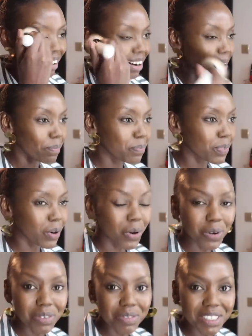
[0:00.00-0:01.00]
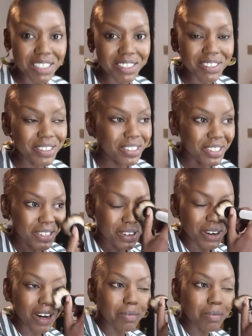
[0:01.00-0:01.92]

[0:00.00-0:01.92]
um, the whole video so